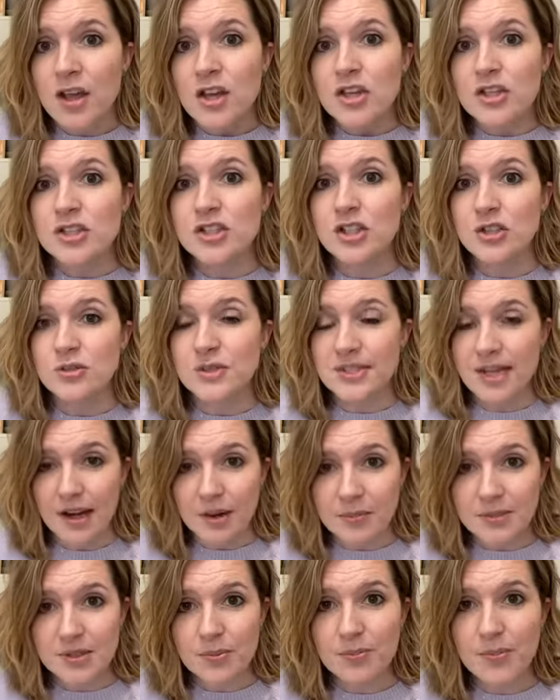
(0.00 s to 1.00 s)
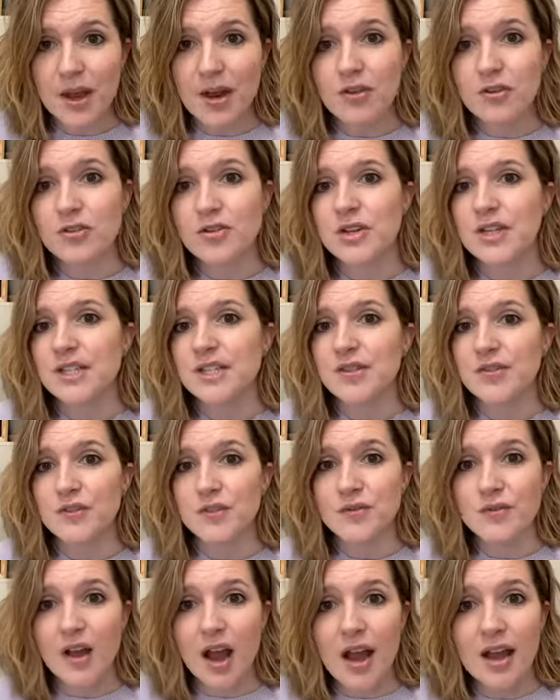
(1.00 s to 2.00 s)
So set up some boundaries. If
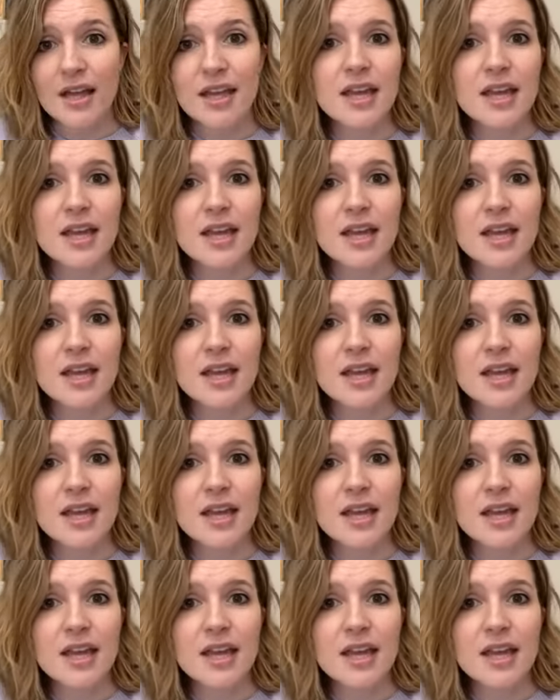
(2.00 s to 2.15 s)
you've got